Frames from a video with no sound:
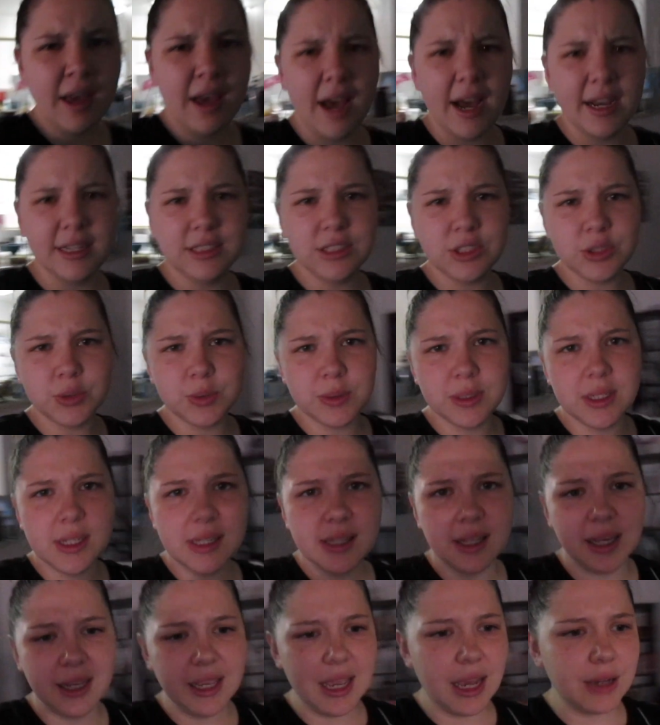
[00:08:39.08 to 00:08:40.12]
I just really
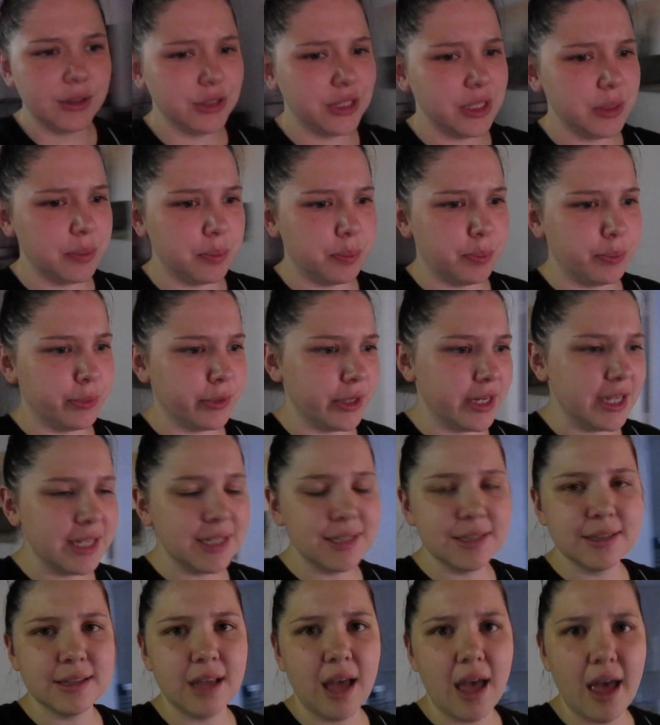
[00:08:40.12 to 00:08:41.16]
like how she
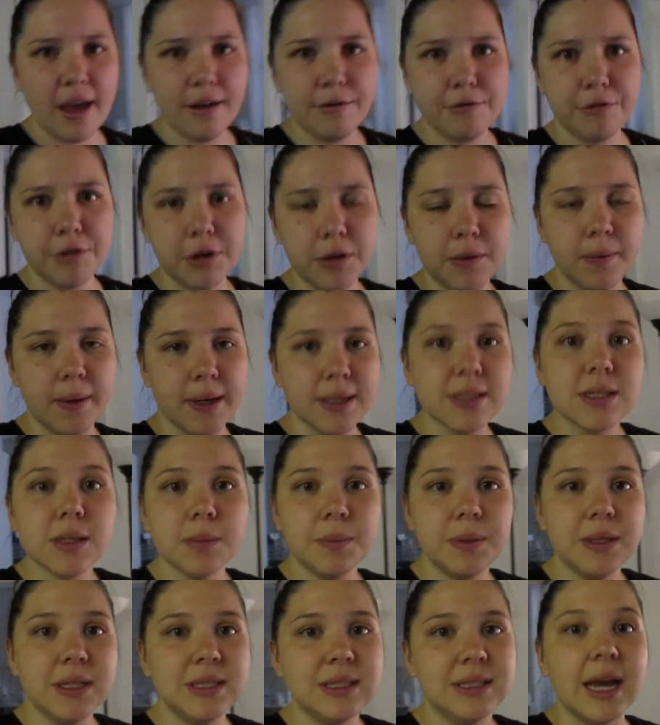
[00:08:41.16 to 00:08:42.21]
breaks every
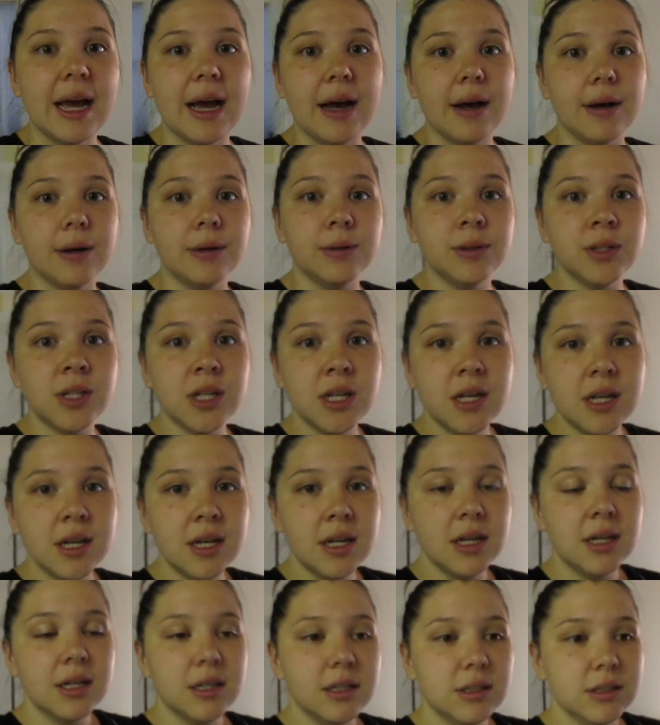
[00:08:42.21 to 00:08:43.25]
recipe down.
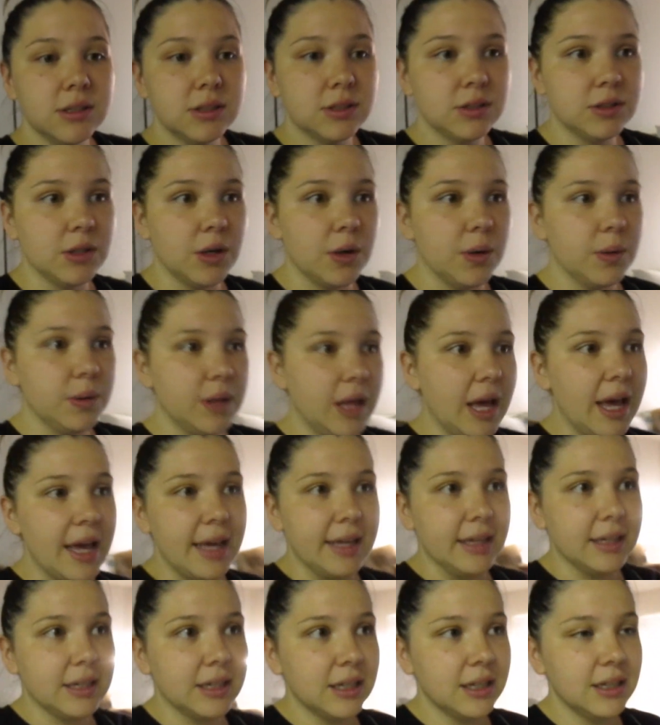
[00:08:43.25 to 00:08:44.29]
So
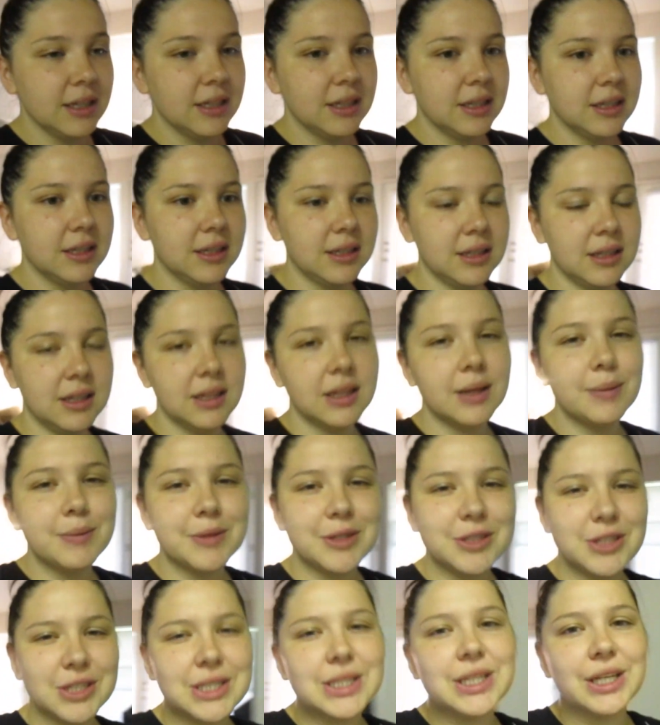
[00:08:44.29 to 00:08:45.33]
like, let
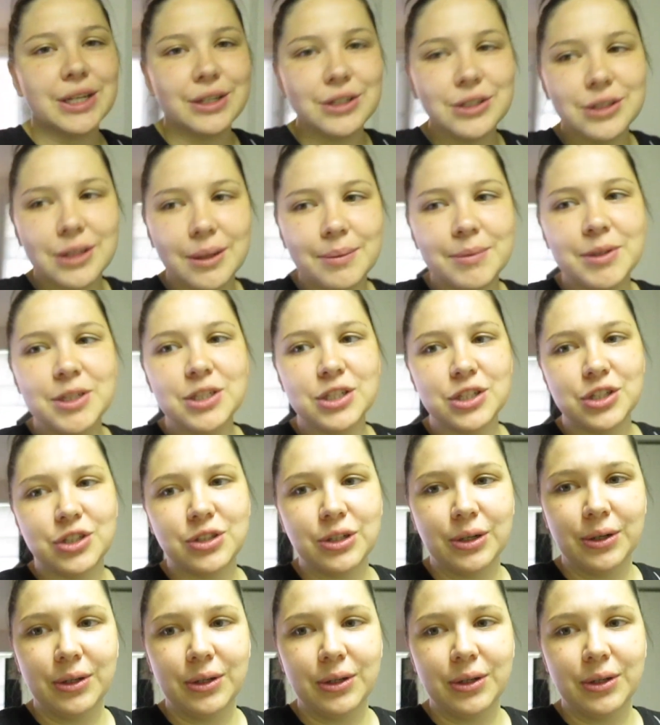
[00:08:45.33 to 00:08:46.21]
me just show